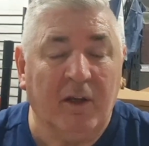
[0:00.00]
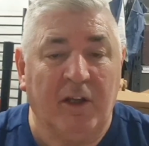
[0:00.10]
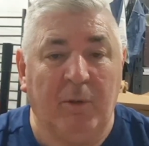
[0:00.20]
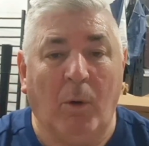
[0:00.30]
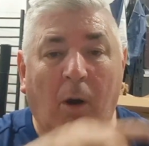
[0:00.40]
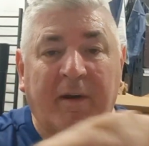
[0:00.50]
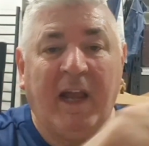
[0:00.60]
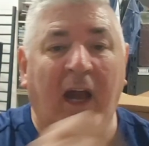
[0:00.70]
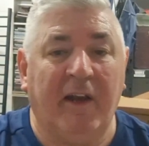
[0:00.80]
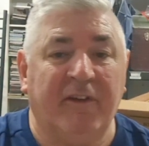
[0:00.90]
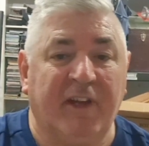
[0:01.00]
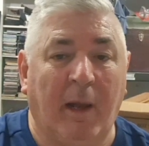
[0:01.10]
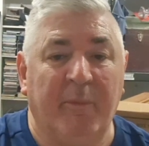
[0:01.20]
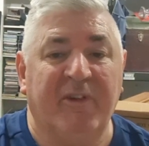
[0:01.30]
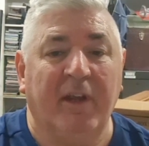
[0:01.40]
your wiring harness
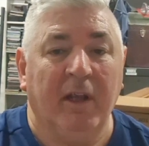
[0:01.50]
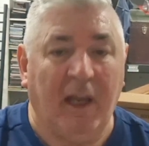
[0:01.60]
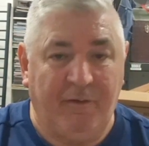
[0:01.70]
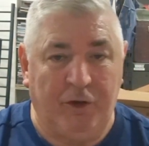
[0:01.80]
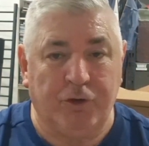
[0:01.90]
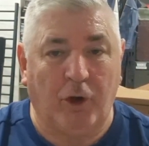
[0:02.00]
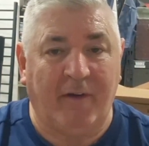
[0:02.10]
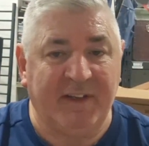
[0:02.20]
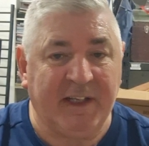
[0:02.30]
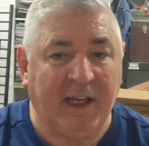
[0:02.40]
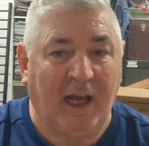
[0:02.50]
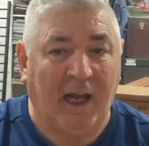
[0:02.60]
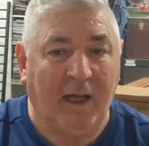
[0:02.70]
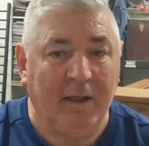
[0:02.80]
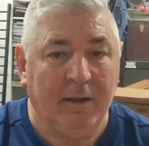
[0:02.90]
comes, if you're driving the
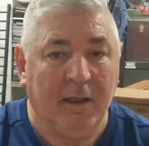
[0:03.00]
car,